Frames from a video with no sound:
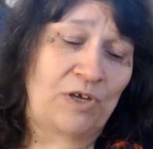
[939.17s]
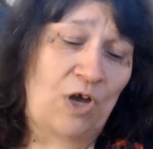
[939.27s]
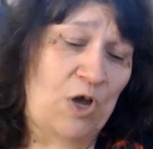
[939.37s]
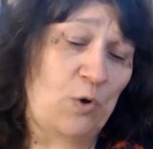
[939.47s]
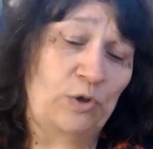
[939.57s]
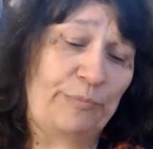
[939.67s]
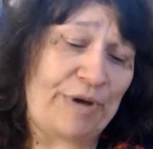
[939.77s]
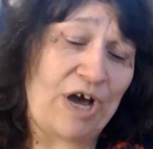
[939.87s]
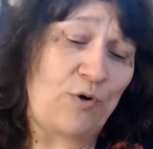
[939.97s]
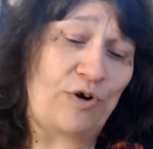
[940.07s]
I hold the
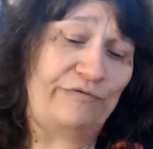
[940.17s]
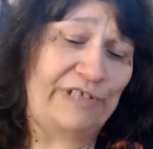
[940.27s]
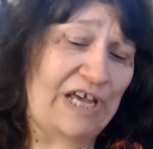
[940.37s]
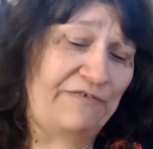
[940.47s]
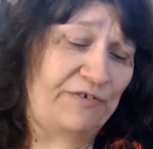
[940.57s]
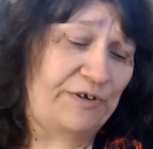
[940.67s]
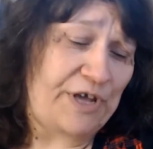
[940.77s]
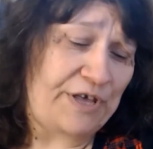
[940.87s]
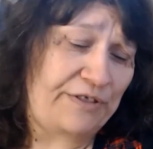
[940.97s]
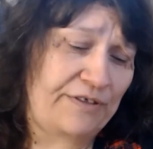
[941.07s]
power of life or
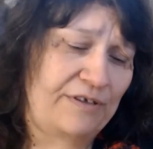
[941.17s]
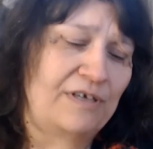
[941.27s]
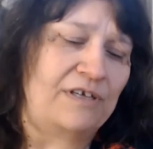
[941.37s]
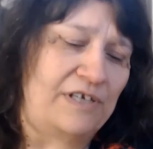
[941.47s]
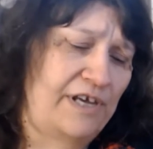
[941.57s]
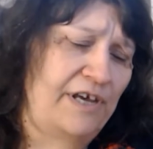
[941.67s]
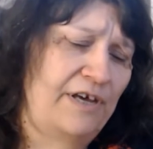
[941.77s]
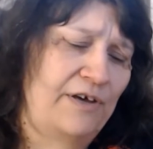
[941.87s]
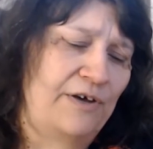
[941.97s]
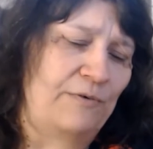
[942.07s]
death. Yeah,
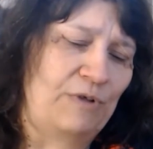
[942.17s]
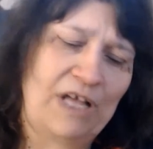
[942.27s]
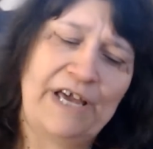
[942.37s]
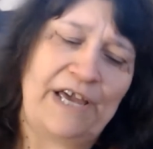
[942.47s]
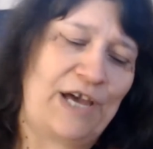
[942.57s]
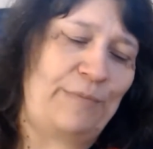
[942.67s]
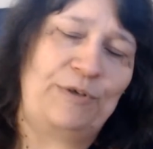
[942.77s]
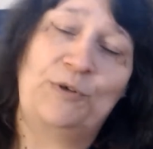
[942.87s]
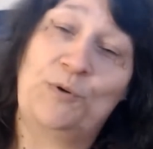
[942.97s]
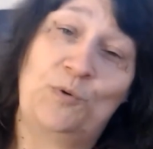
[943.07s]
well, I
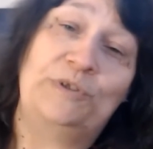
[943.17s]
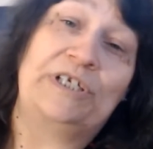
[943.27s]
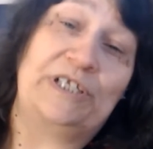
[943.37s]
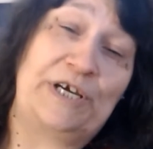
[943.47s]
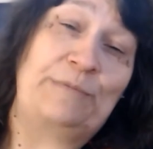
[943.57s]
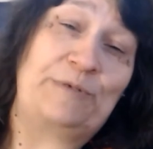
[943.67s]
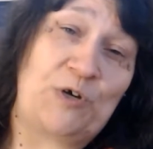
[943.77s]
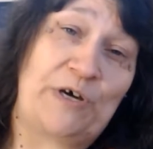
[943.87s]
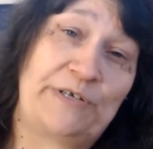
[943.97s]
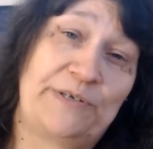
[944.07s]
happen to hold the clam
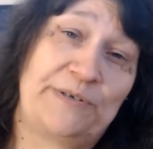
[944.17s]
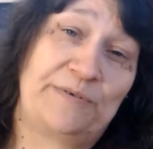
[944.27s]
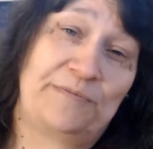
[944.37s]
sauce.